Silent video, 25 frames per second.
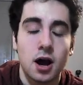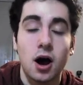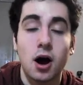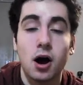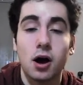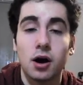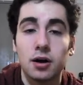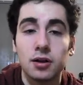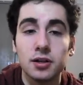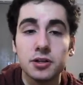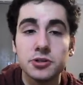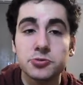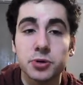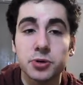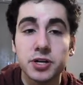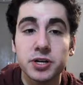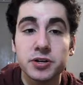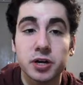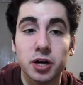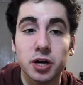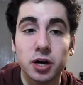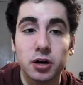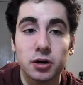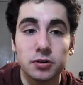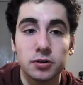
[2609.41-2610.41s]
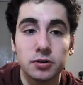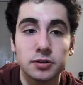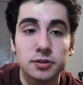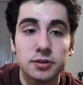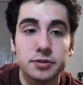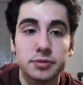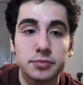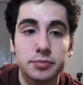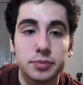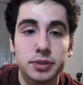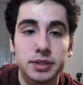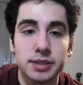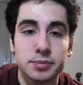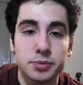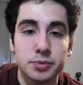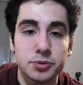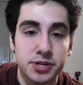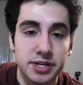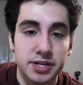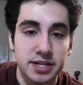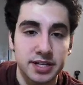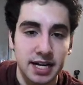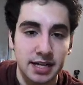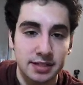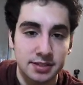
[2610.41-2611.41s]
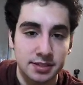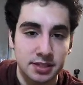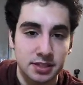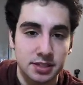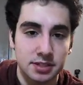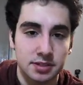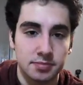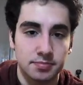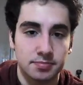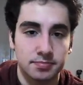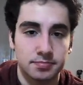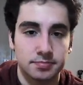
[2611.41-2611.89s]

hall is where you go in between classes.